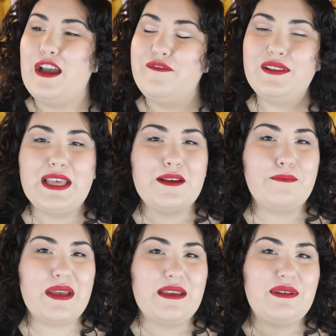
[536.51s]
I feel like
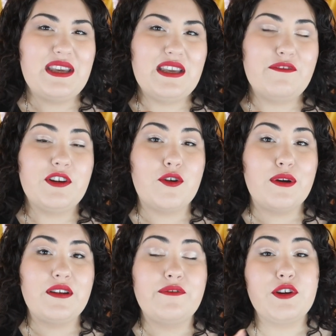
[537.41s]
maybe if you're
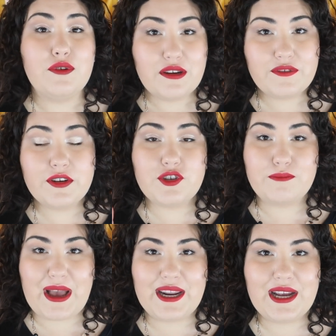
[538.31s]
going if you're going for a
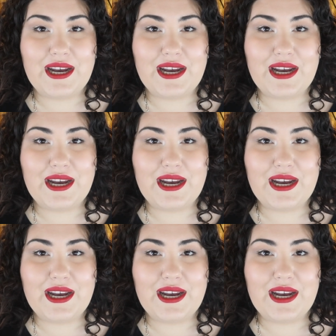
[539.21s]
dramatic